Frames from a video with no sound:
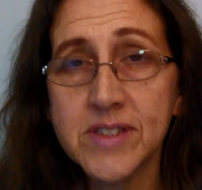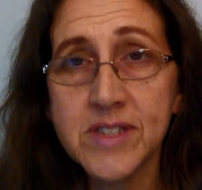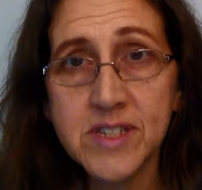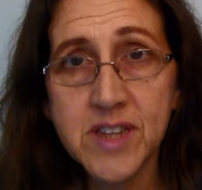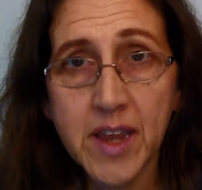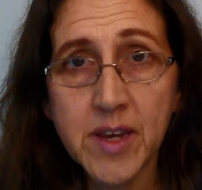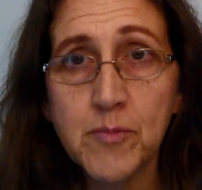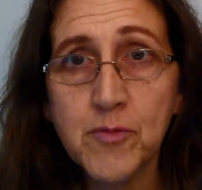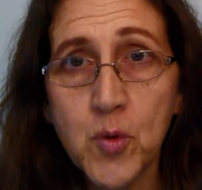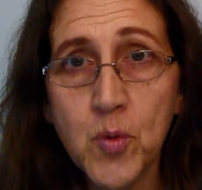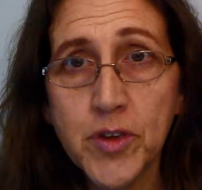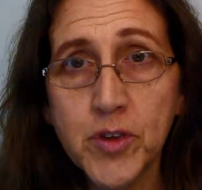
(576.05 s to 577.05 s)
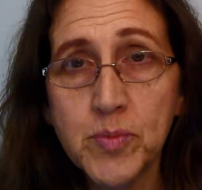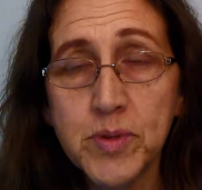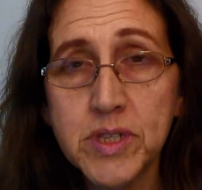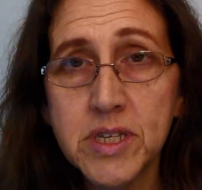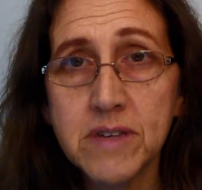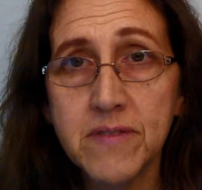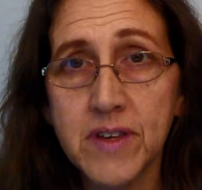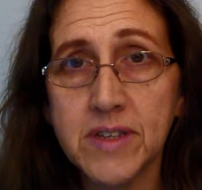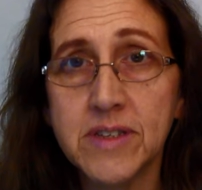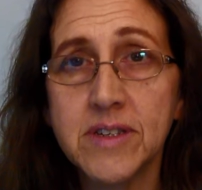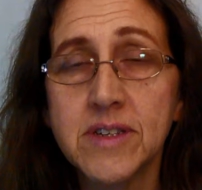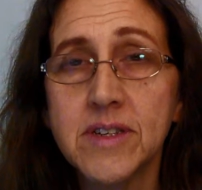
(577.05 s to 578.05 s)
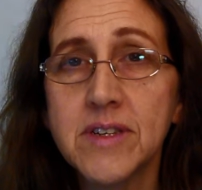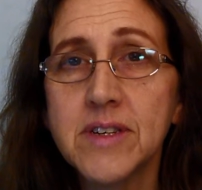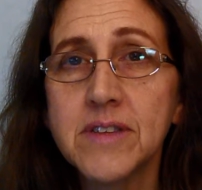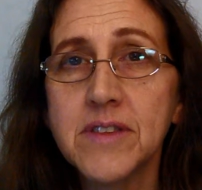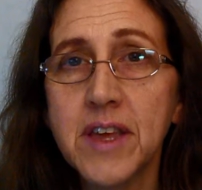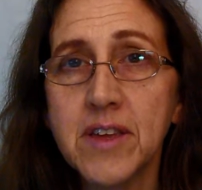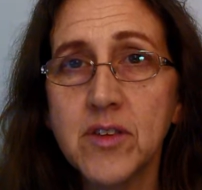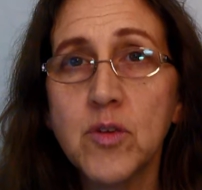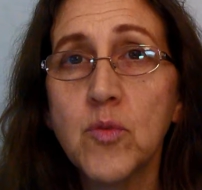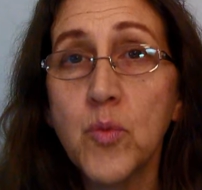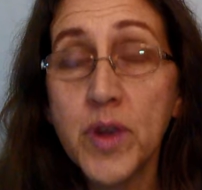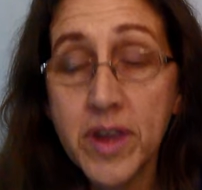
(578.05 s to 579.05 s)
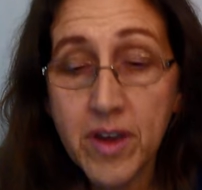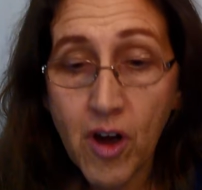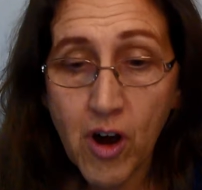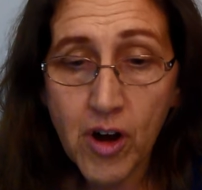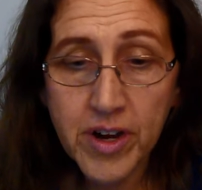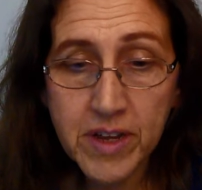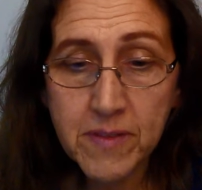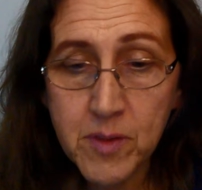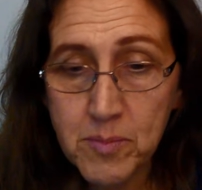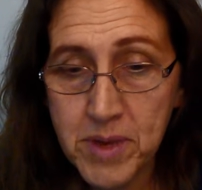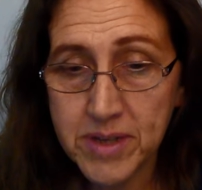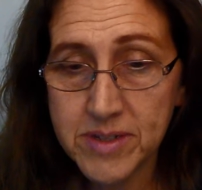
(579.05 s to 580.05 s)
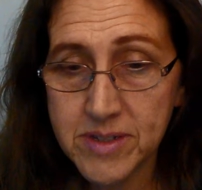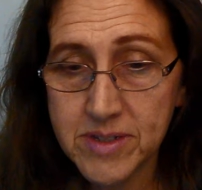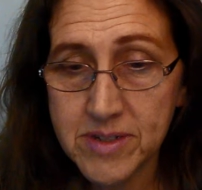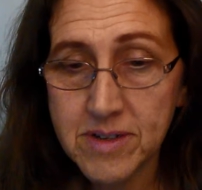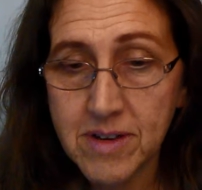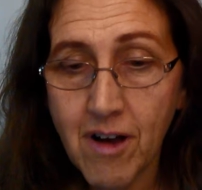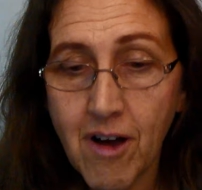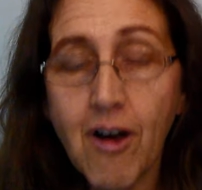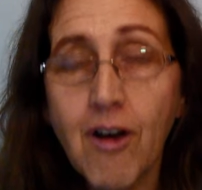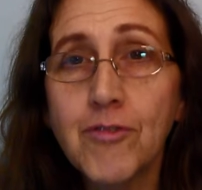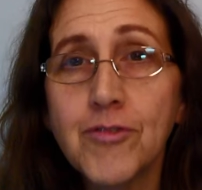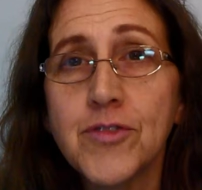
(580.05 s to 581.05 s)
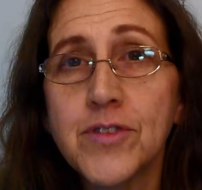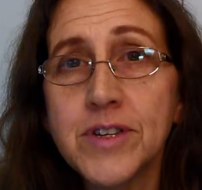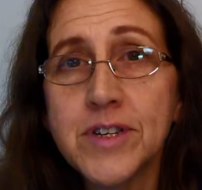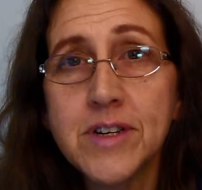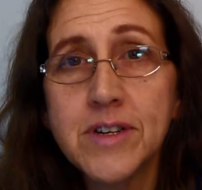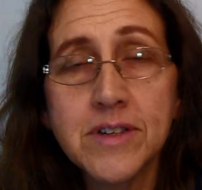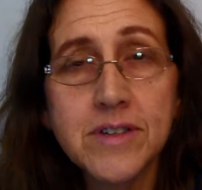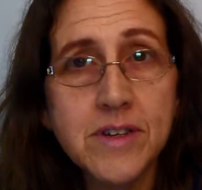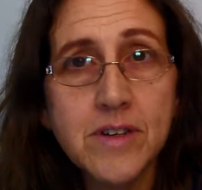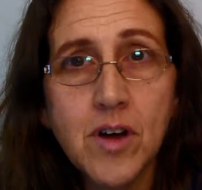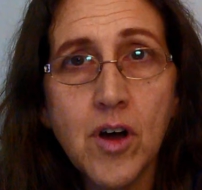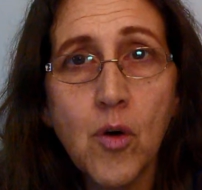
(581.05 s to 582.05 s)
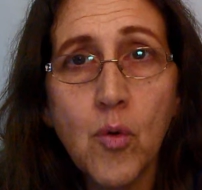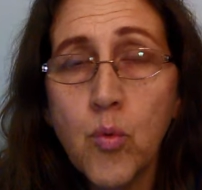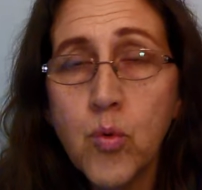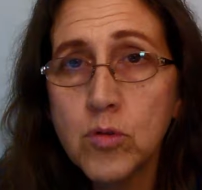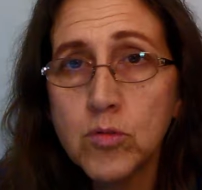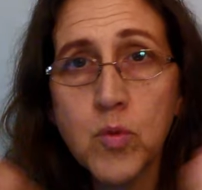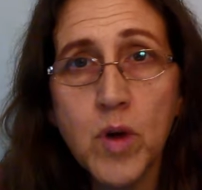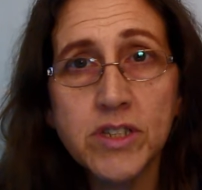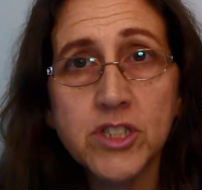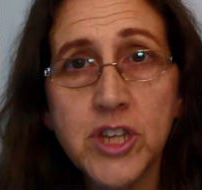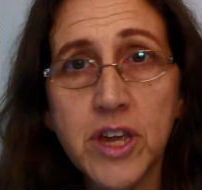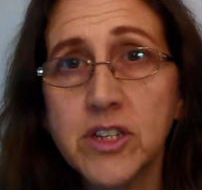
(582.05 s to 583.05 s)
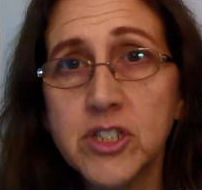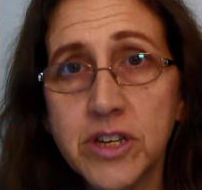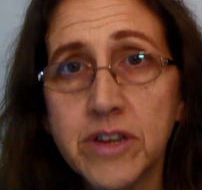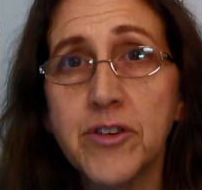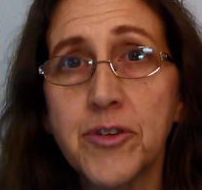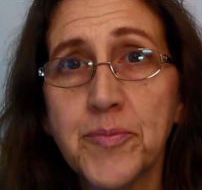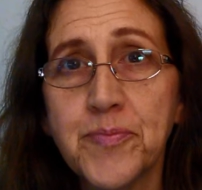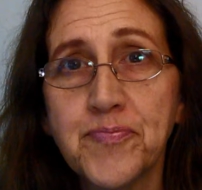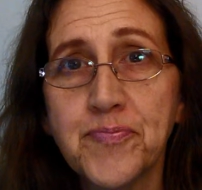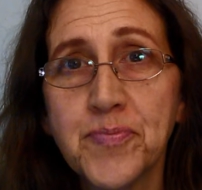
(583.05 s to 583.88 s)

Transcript: stand up for what you believe in, then we are in the midst of a worldwide change here.